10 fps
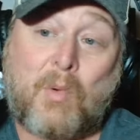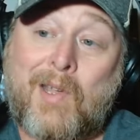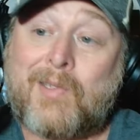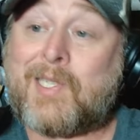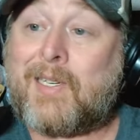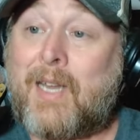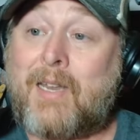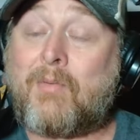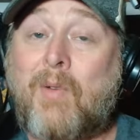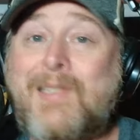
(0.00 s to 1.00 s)
Wilson.
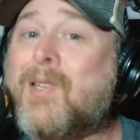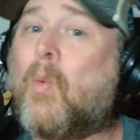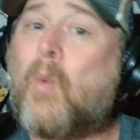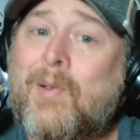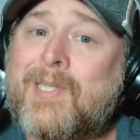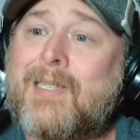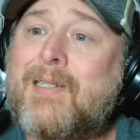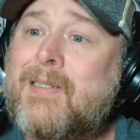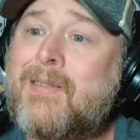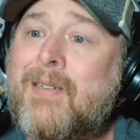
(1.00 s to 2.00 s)
Russell
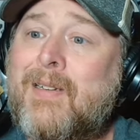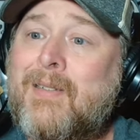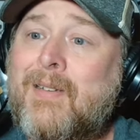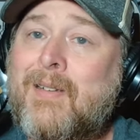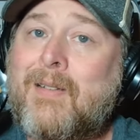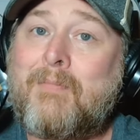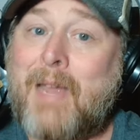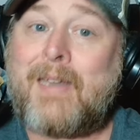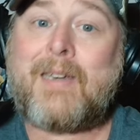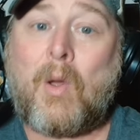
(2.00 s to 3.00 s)
Wilson
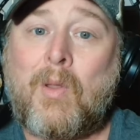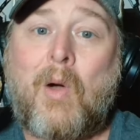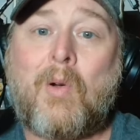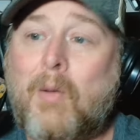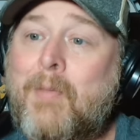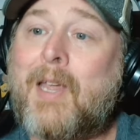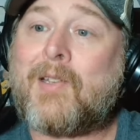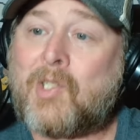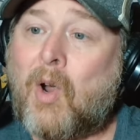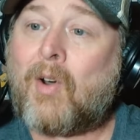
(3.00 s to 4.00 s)
may no longer be a
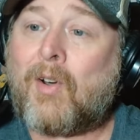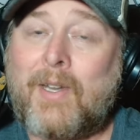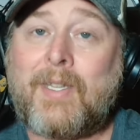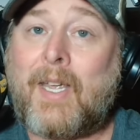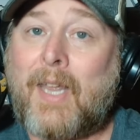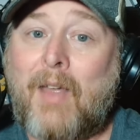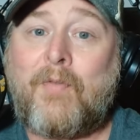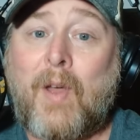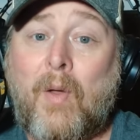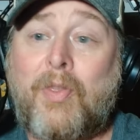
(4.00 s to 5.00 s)
starter in the
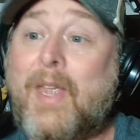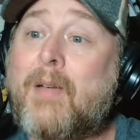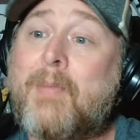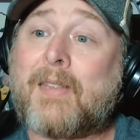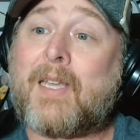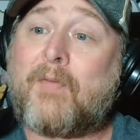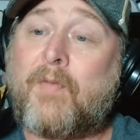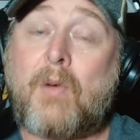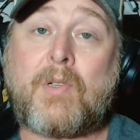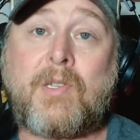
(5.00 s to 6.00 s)
NFL. Think about that,
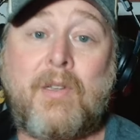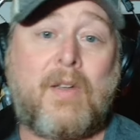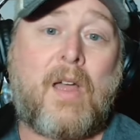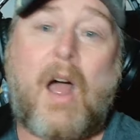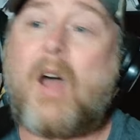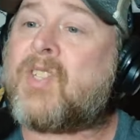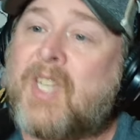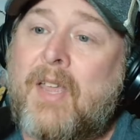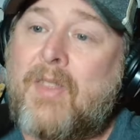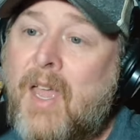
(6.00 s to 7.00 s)
folks. I'll
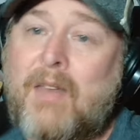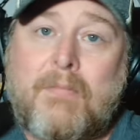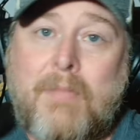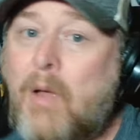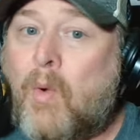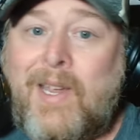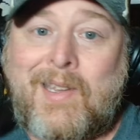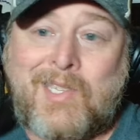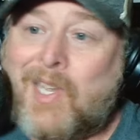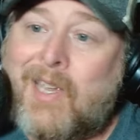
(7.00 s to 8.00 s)
say that, and by
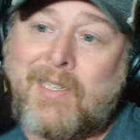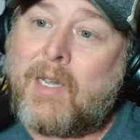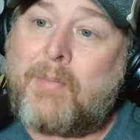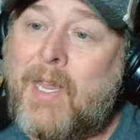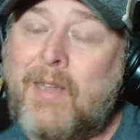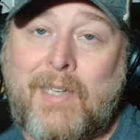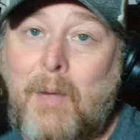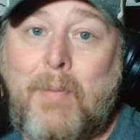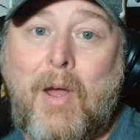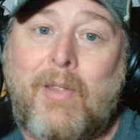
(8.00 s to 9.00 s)
week six, he'll be in there
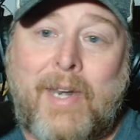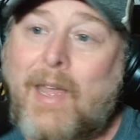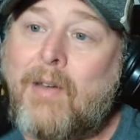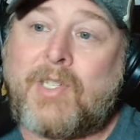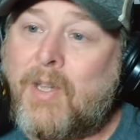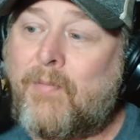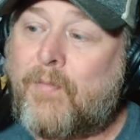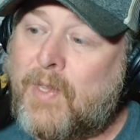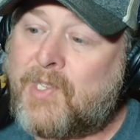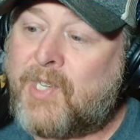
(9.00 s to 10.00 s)
balling out or something
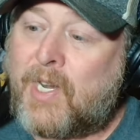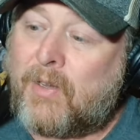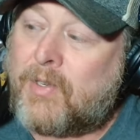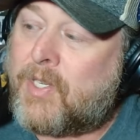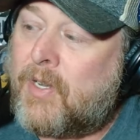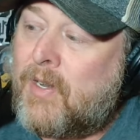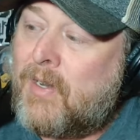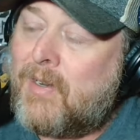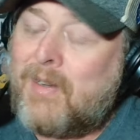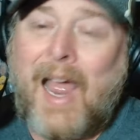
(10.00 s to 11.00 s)
for the Steelers.
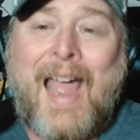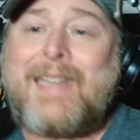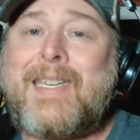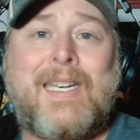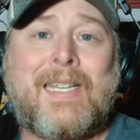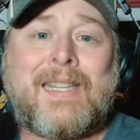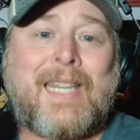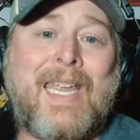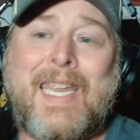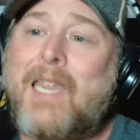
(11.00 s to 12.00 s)
I didn't
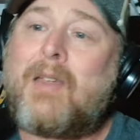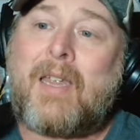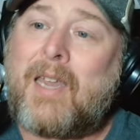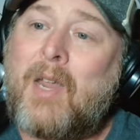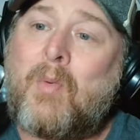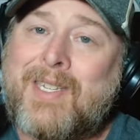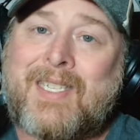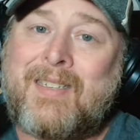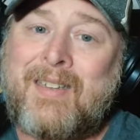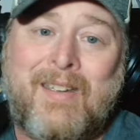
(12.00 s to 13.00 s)
think he was